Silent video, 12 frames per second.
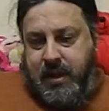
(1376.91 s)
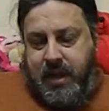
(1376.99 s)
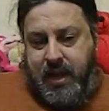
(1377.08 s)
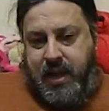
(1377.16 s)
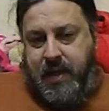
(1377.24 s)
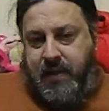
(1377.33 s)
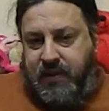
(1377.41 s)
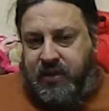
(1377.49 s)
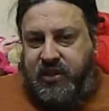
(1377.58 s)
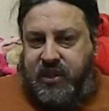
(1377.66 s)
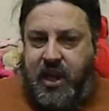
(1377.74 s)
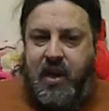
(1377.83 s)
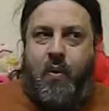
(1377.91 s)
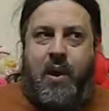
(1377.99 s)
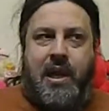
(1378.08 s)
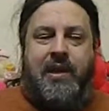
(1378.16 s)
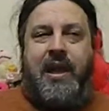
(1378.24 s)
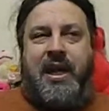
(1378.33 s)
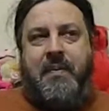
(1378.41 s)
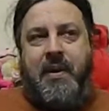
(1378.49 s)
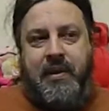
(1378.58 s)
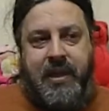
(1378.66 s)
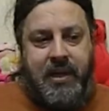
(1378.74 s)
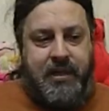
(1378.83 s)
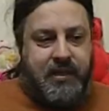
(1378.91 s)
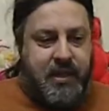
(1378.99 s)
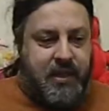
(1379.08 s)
and this is kind of what I like about Linux.